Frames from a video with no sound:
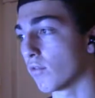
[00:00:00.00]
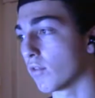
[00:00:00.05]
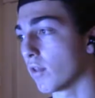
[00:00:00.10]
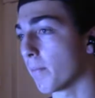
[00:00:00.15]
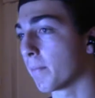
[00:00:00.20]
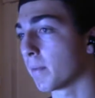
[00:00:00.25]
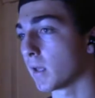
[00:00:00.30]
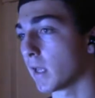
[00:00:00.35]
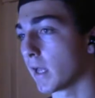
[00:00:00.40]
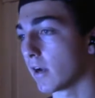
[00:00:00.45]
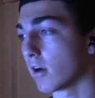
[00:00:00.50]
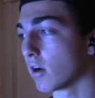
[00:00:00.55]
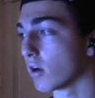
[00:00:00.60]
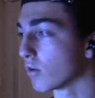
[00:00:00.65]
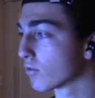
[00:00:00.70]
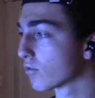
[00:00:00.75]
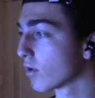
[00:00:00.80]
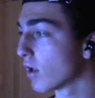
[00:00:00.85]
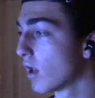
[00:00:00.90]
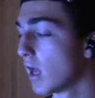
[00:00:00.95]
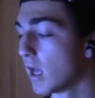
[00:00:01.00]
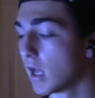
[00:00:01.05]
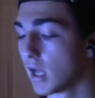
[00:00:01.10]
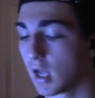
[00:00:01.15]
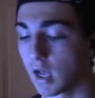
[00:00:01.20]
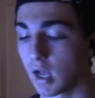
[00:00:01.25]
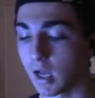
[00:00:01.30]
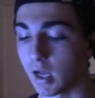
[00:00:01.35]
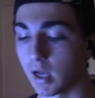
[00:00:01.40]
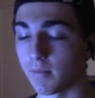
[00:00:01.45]
the players,
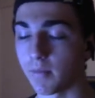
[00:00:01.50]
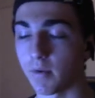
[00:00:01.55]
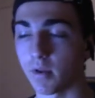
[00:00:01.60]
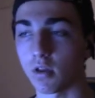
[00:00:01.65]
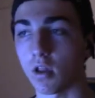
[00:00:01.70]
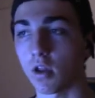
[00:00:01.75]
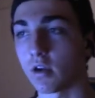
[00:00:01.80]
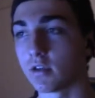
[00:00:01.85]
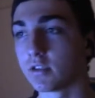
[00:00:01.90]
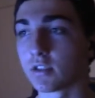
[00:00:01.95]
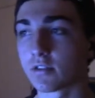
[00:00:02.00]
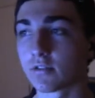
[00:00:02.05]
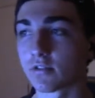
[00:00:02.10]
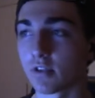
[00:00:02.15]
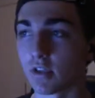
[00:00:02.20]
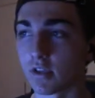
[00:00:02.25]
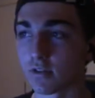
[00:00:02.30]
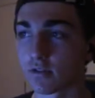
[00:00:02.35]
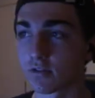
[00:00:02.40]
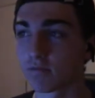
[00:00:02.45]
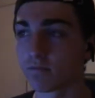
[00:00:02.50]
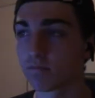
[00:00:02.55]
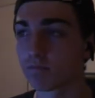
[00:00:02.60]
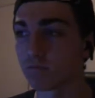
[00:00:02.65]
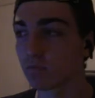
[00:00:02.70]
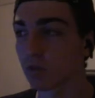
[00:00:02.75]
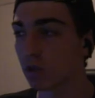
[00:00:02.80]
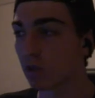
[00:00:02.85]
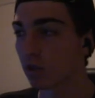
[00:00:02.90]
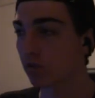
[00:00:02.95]
a lot of just this,
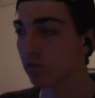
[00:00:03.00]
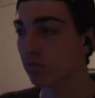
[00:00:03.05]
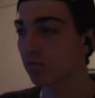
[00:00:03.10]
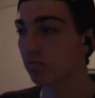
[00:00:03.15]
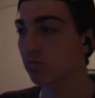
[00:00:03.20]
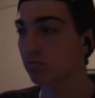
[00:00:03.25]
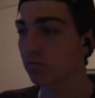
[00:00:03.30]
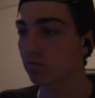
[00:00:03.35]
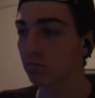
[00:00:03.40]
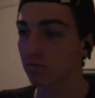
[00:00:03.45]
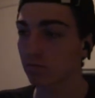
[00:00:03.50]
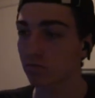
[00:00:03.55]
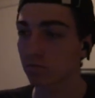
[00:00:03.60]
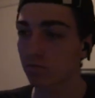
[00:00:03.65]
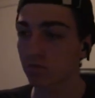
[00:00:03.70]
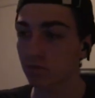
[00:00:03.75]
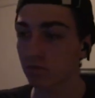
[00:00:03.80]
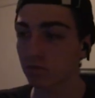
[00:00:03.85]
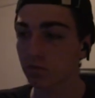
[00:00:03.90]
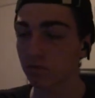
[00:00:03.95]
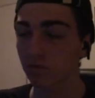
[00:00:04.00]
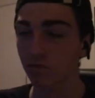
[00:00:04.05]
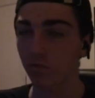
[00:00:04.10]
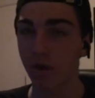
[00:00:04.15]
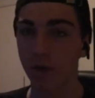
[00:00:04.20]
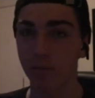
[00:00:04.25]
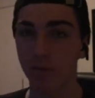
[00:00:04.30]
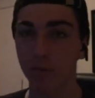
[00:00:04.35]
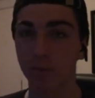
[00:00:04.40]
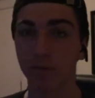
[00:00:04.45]
you know,
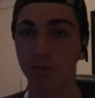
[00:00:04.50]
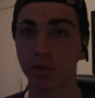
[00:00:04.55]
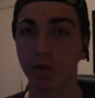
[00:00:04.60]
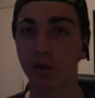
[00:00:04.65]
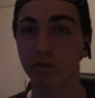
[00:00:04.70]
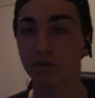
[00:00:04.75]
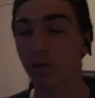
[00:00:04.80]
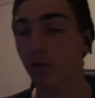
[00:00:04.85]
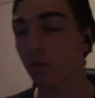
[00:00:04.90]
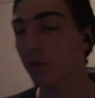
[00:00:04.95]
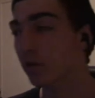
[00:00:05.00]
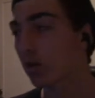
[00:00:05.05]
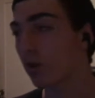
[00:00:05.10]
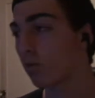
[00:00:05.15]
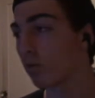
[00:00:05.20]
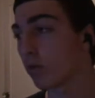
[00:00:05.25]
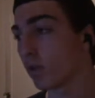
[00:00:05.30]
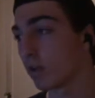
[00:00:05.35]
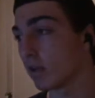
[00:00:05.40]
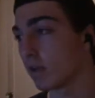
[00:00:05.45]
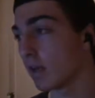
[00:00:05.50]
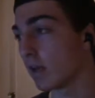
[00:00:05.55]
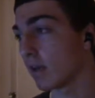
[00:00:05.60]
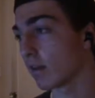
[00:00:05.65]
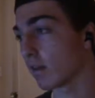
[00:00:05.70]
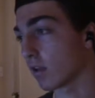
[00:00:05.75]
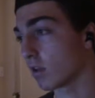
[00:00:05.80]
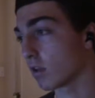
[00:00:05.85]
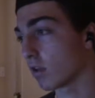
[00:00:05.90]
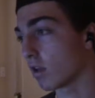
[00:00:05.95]
scrappy players that we don't really need
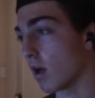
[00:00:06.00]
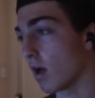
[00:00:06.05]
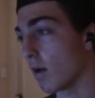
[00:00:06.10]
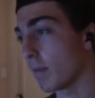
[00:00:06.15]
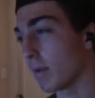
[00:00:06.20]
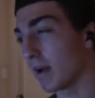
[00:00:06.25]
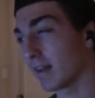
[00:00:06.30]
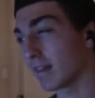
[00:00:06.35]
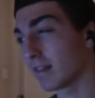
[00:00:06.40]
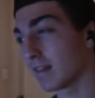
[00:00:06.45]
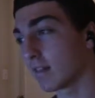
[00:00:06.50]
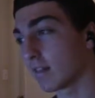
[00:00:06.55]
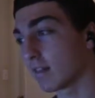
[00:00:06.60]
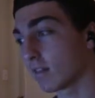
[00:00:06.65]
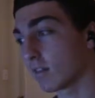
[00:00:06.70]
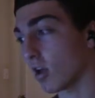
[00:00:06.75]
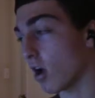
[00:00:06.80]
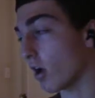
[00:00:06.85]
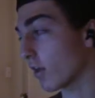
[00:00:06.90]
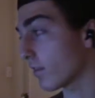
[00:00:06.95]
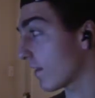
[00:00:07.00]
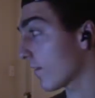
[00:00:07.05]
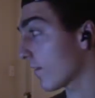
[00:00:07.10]
in the club. And I thought that